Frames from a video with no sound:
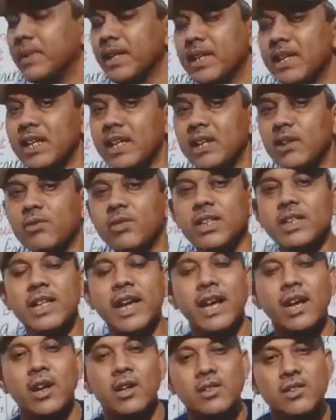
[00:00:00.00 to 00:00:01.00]
beginning with
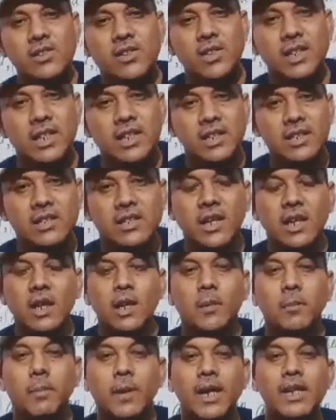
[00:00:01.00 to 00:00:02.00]
a consonant
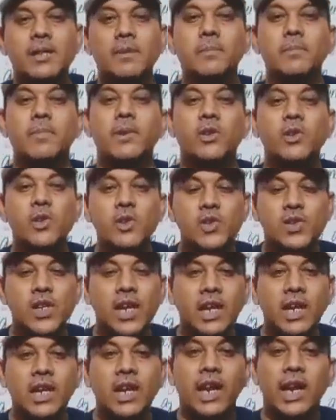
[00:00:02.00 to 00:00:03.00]
but
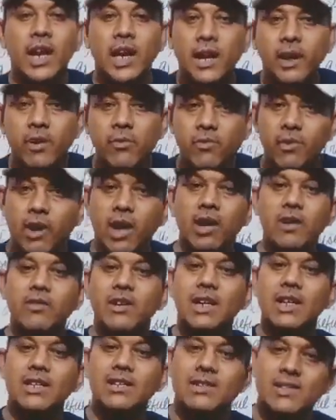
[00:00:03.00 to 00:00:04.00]
producing a
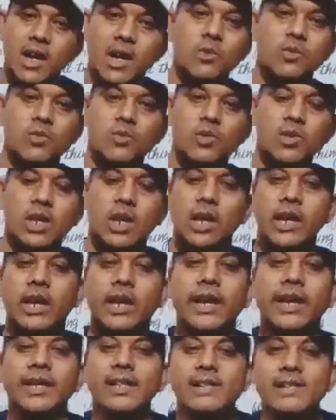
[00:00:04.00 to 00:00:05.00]
vowel sound
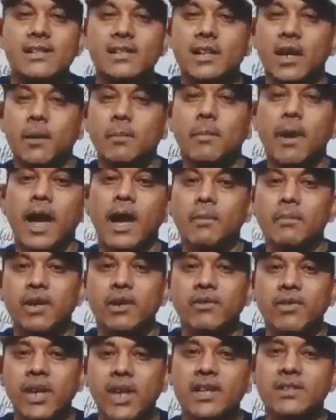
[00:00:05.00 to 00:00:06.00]
in some
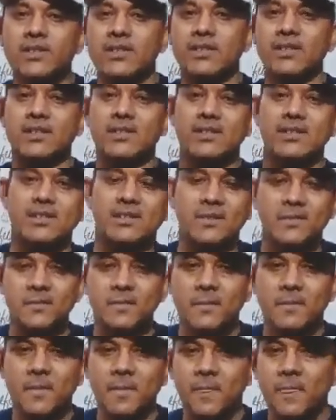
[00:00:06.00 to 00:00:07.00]
abbreviations.
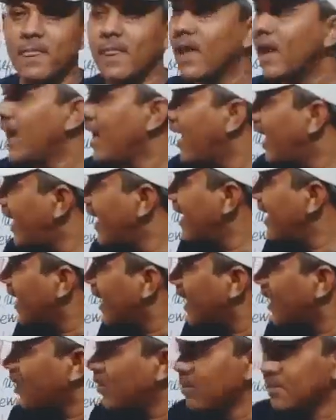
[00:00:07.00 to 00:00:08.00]
And
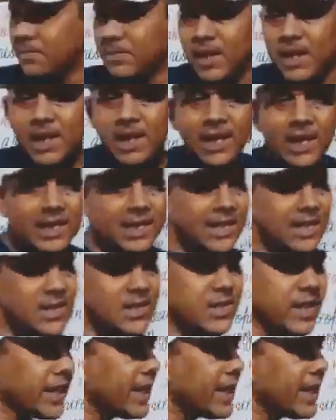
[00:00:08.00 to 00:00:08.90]
now let us